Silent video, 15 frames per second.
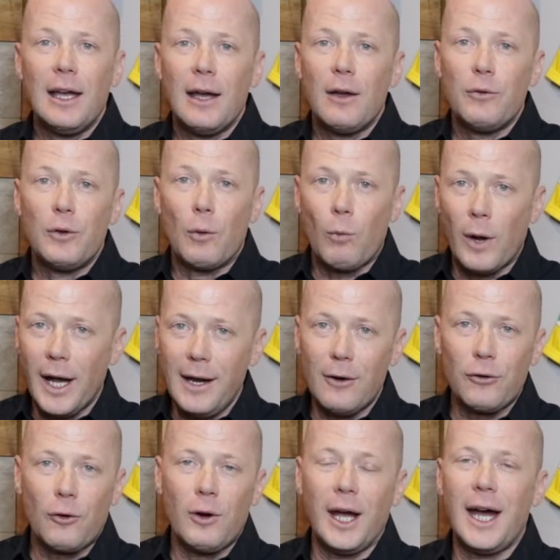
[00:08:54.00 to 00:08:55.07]
The riders
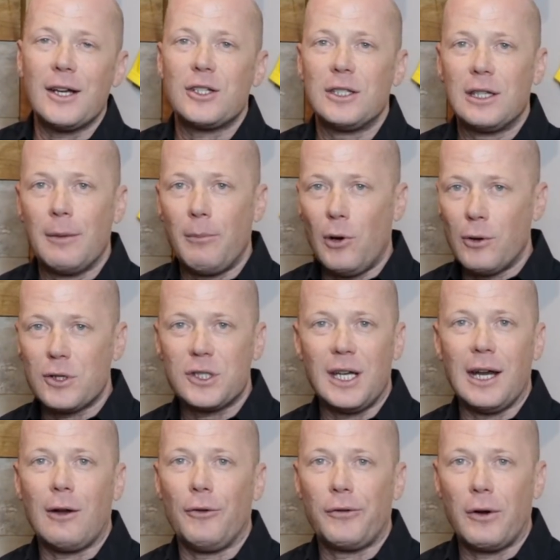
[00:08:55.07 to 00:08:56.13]
crash, the
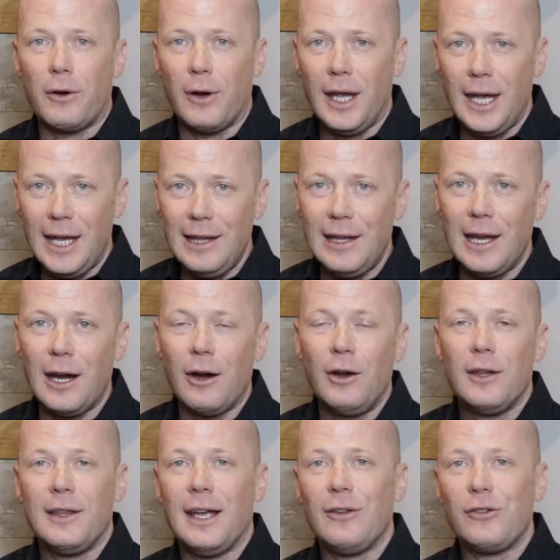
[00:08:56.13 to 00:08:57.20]
motorcycles are in there,
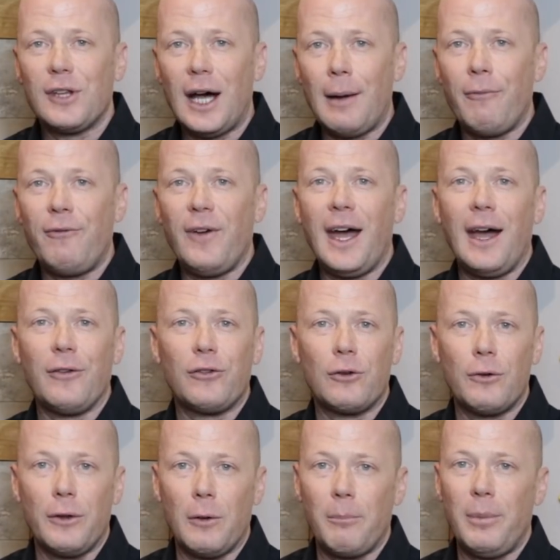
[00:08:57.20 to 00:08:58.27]
they stop faster,
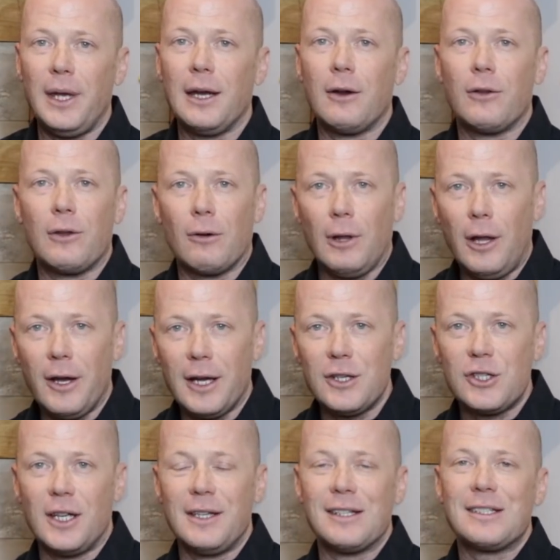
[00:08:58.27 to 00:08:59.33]
they're bigger, their luggage
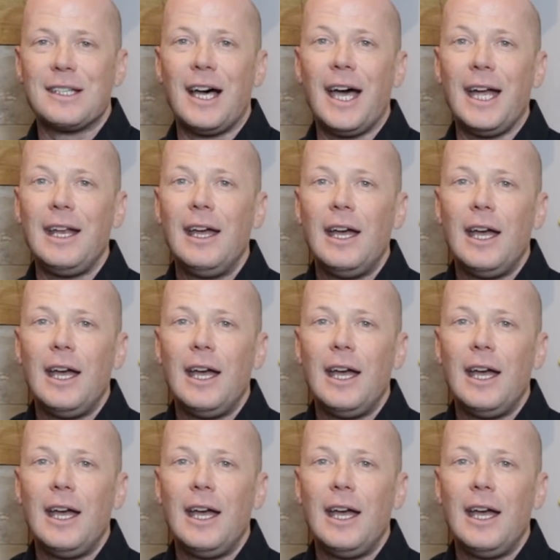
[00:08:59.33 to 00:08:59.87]
on the side.